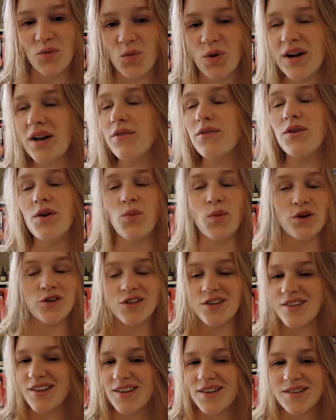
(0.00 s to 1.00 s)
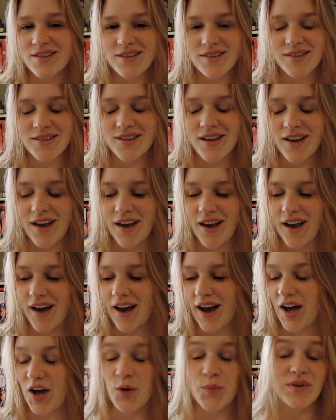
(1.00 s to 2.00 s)
Whenever you're watching this,
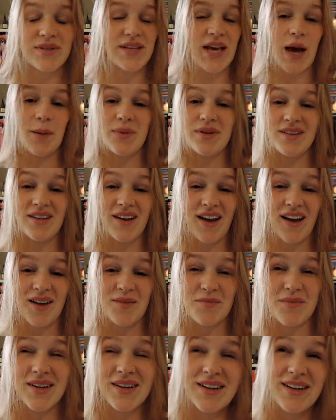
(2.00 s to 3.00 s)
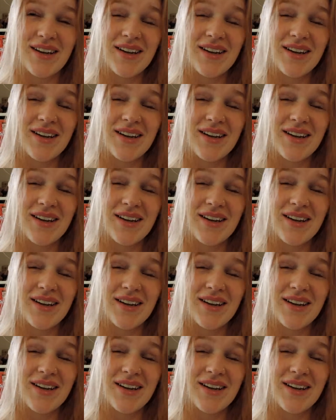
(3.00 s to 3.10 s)
I hope it's a happy time.